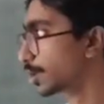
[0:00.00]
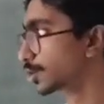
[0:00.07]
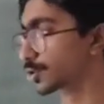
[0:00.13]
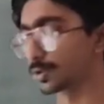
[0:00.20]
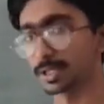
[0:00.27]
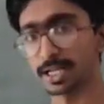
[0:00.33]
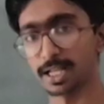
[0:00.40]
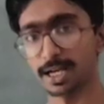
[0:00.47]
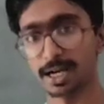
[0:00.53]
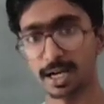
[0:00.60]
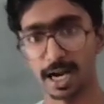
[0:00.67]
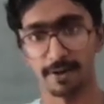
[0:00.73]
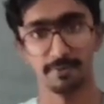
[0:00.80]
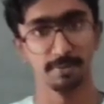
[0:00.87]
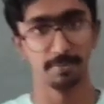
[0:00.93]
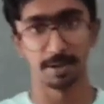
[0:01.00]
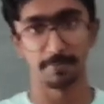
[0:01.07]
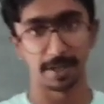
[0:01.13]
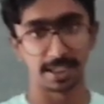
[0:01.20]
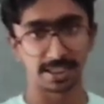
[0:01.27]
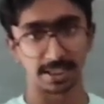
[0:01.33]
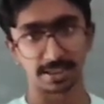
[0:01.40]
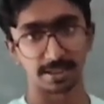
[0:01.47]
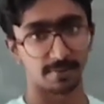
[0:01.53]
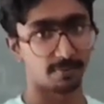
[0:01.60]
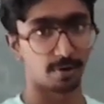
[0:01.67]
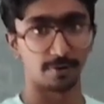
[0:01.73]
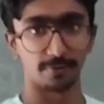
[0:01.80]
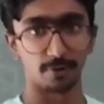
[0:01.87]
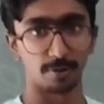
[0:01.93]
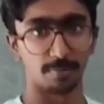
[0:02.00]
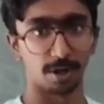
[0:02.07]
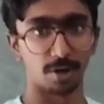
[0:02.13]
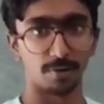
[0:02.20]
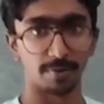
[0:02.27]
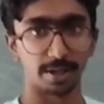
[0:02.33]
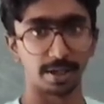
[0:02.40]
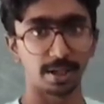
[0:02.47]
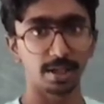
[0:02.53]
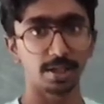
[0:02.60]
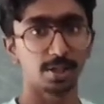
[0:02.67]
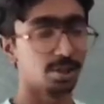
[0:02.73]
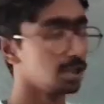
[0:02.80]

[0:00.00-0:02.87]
So I will be placing some word formula over here.